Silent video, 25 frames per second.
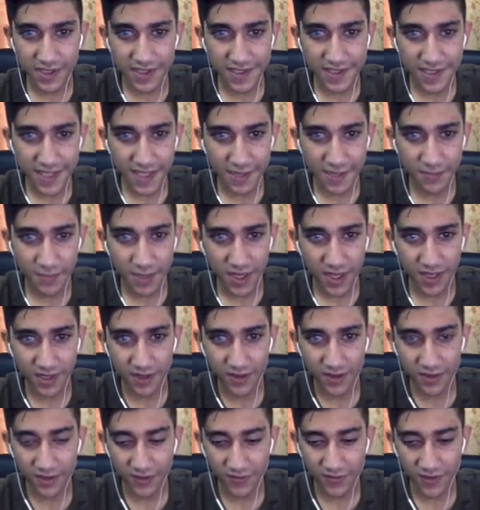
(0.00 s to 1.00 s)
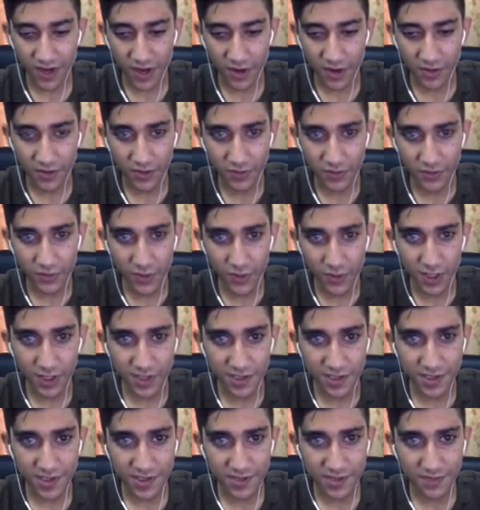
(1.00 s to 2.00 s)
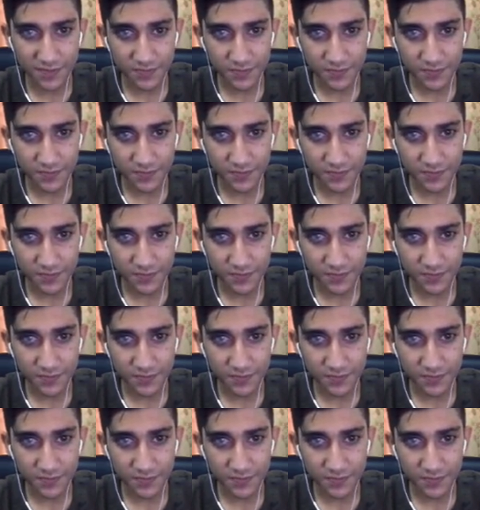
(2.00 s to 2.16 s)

sneak peek of how it works.